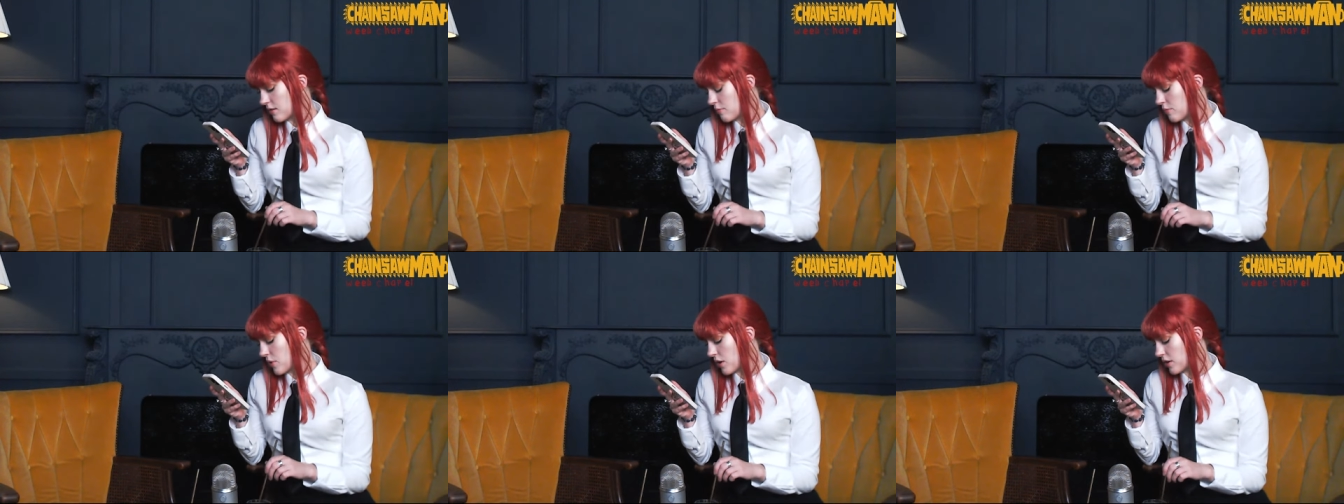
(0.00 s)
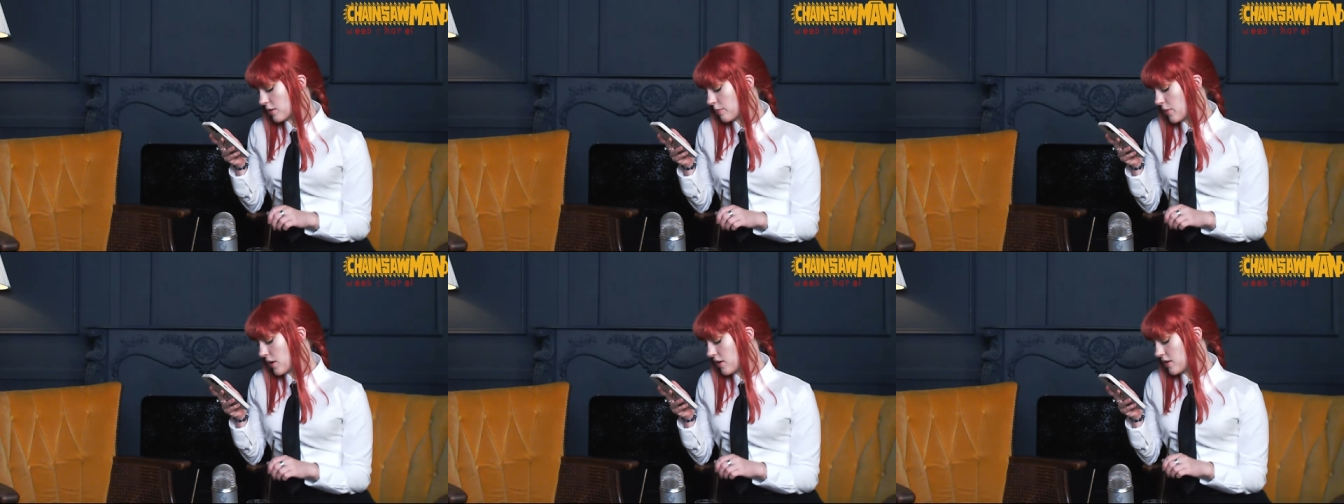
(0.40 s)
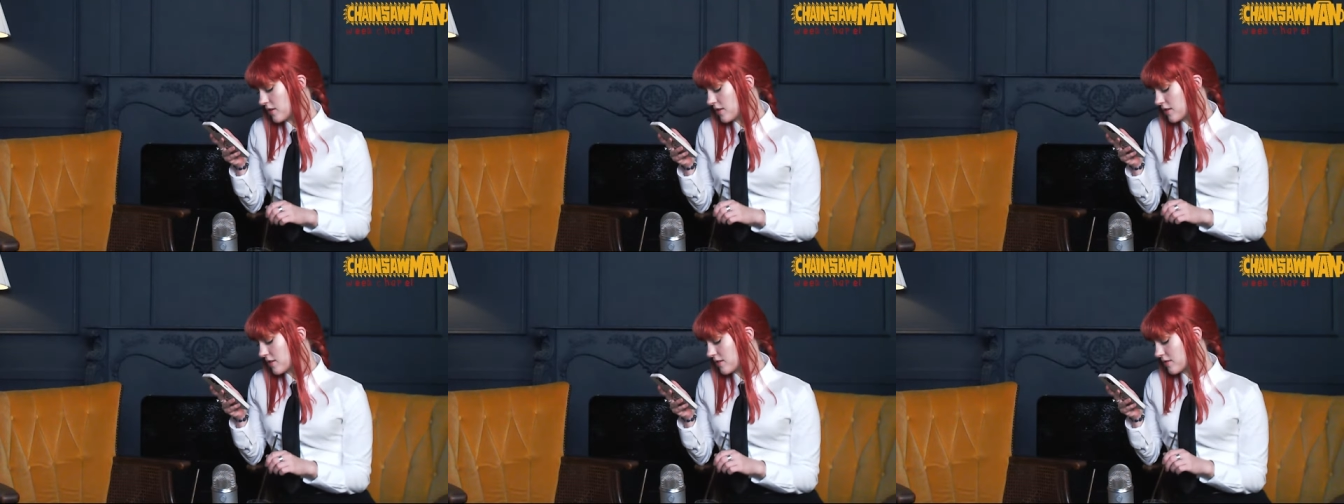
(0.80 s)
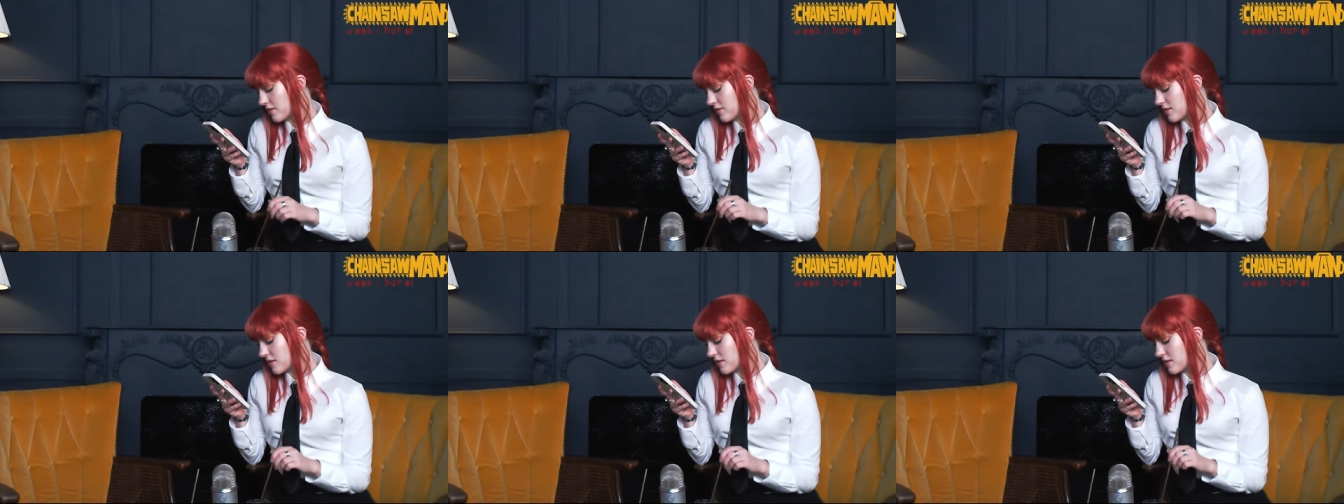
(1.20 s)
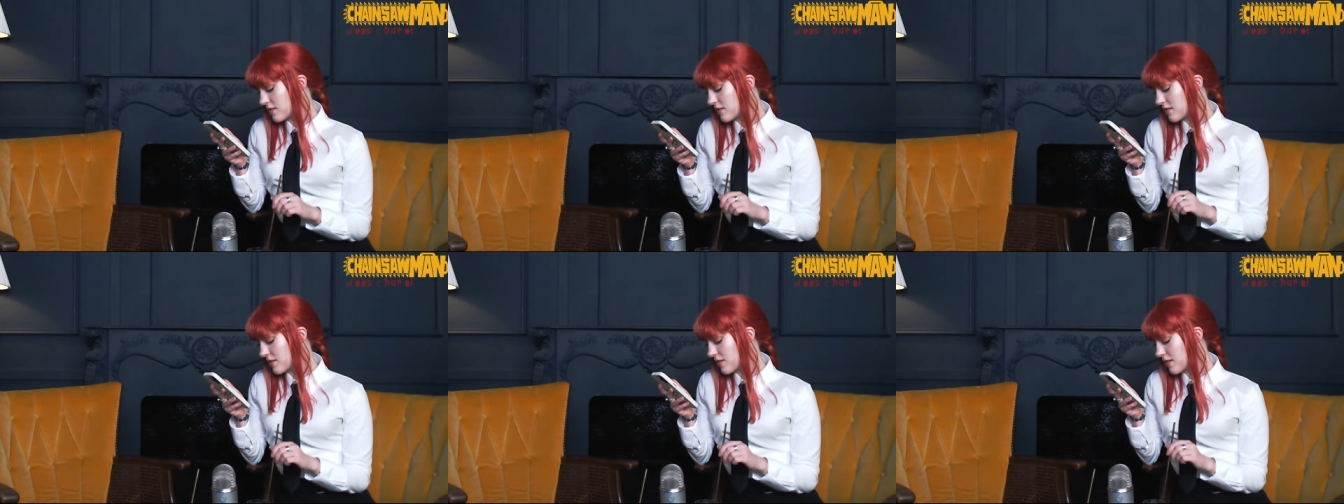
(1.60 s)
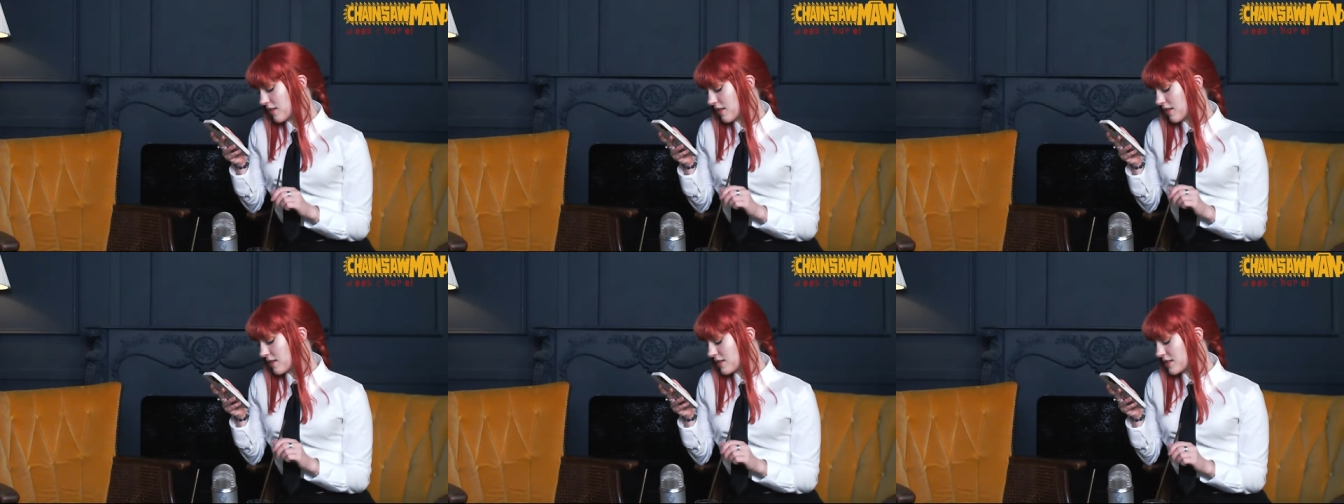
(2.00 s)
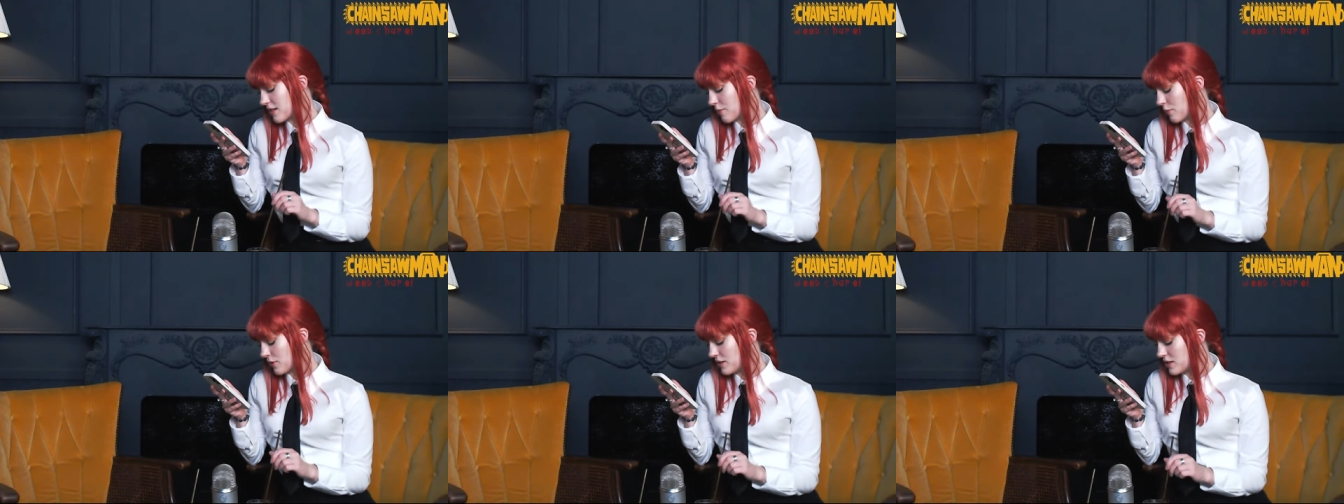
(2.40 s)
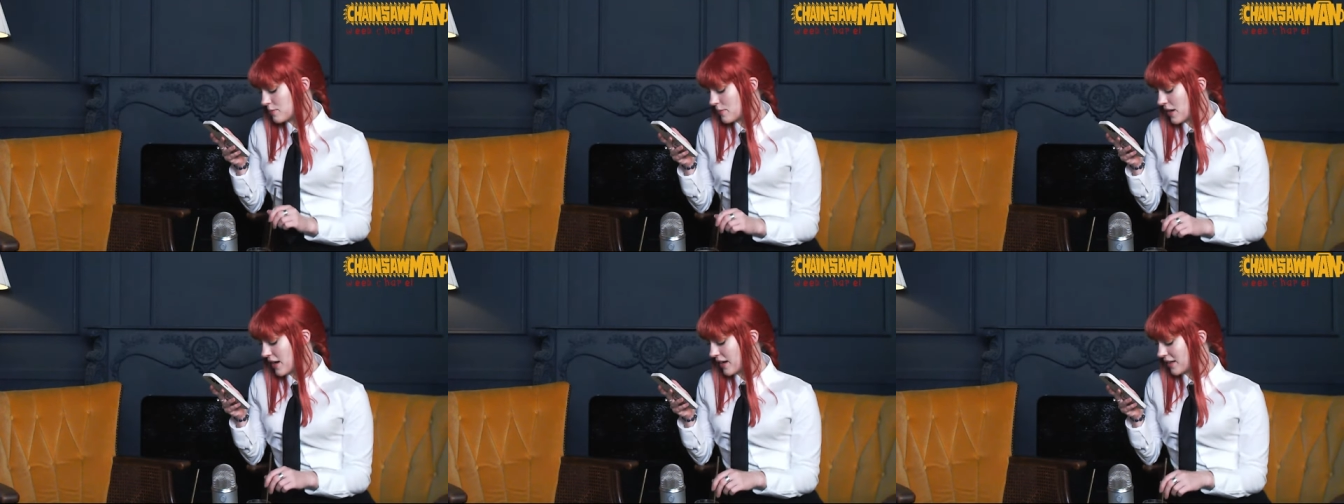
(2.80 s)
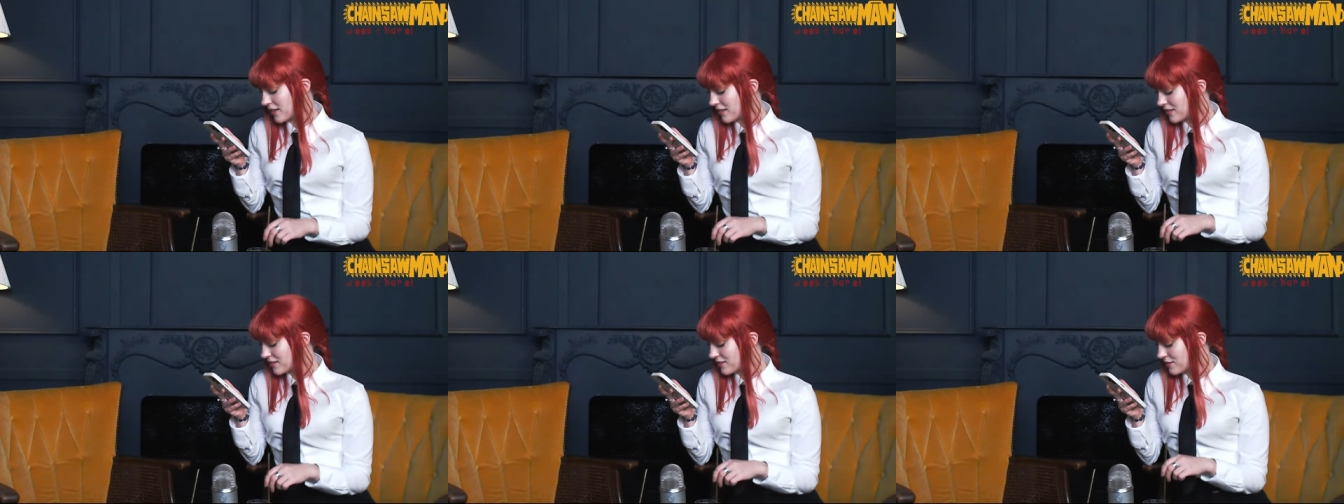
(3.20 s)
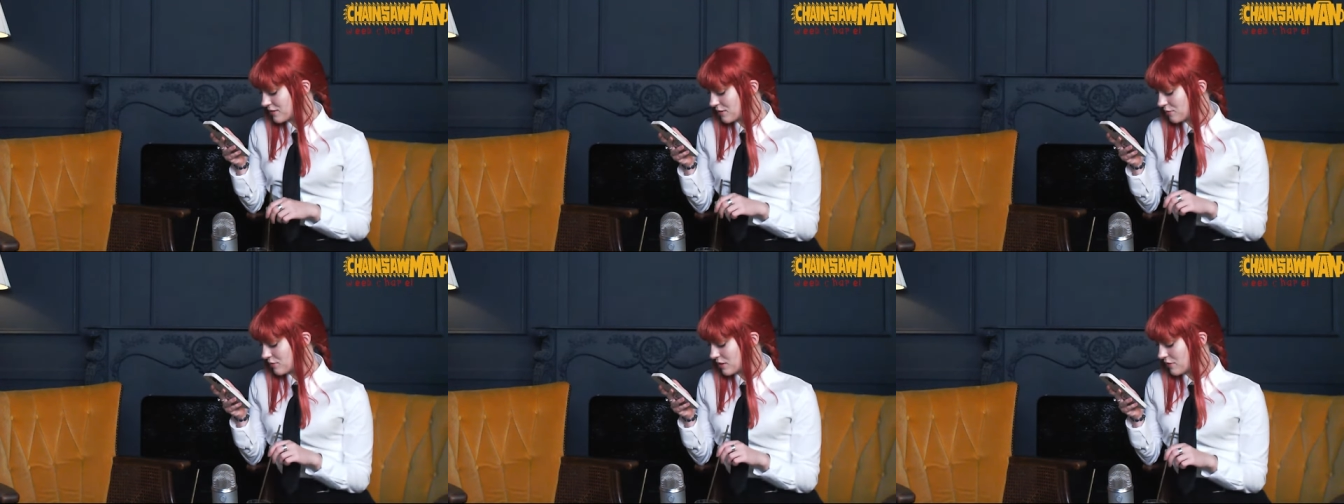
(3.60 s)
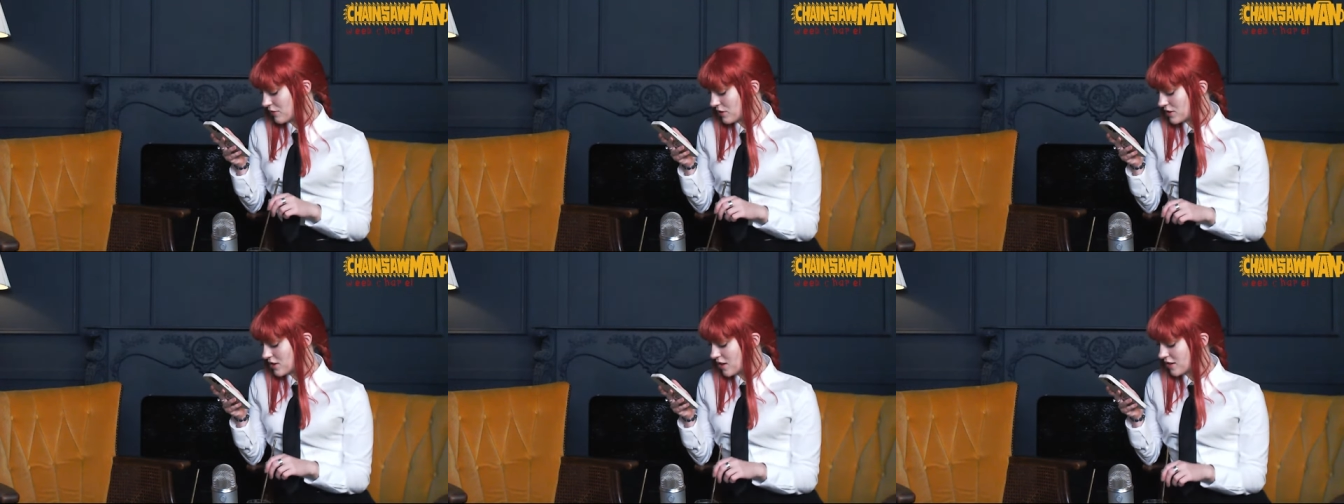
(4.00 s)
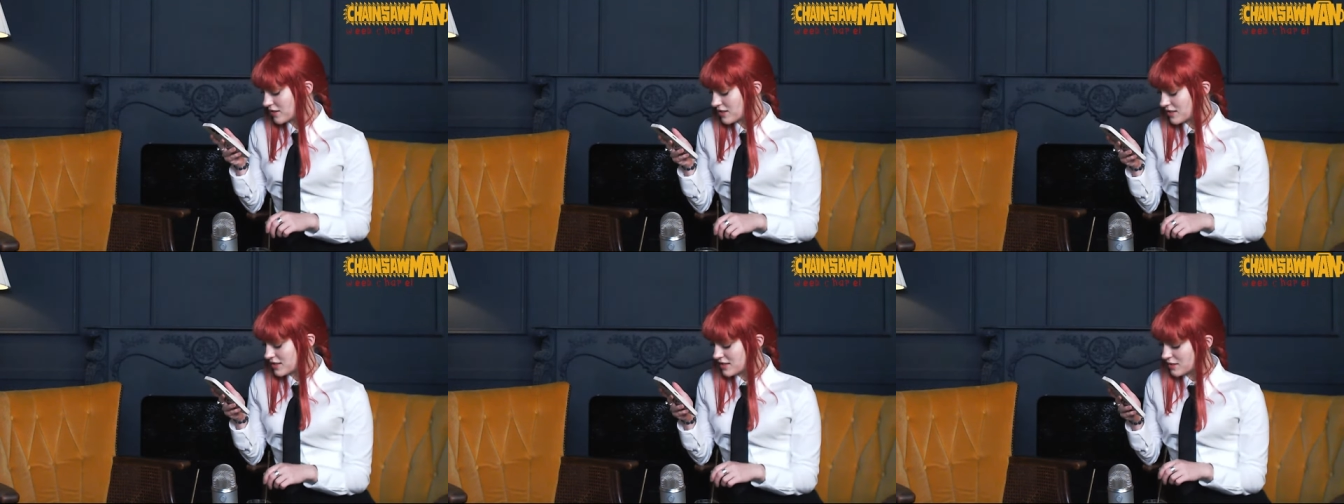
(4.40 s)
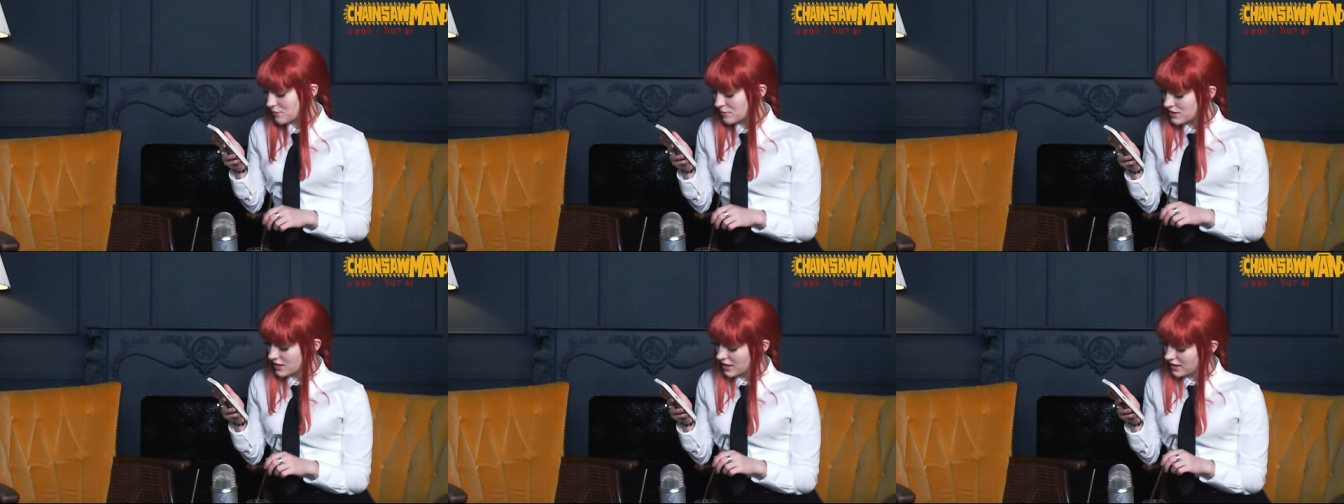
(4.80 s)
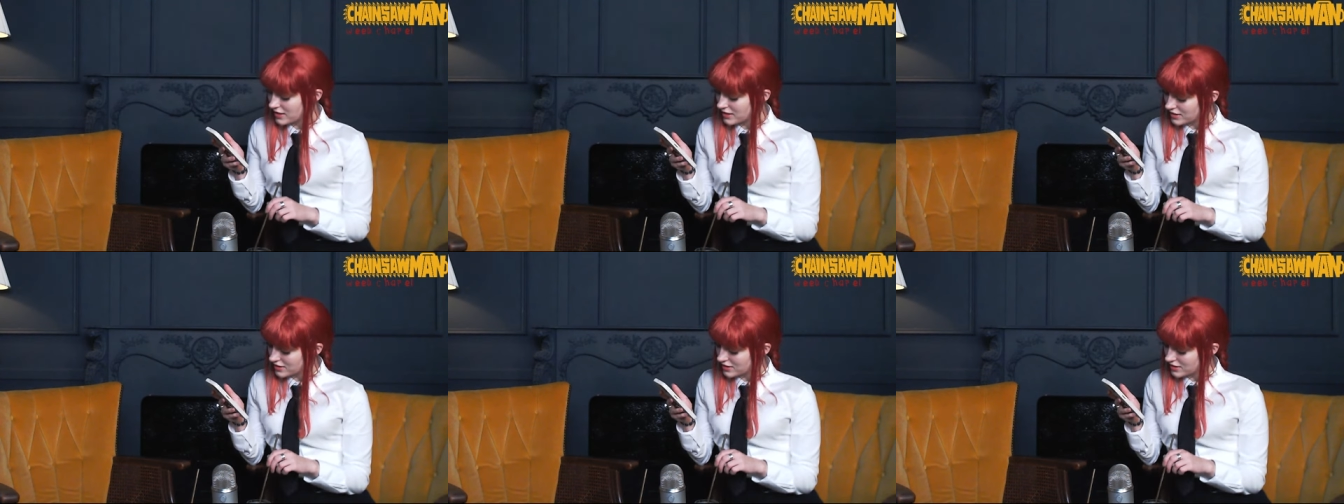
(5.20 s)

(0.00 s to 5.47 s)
Bark, bark. Someone's back. One of our dogs, it seems like.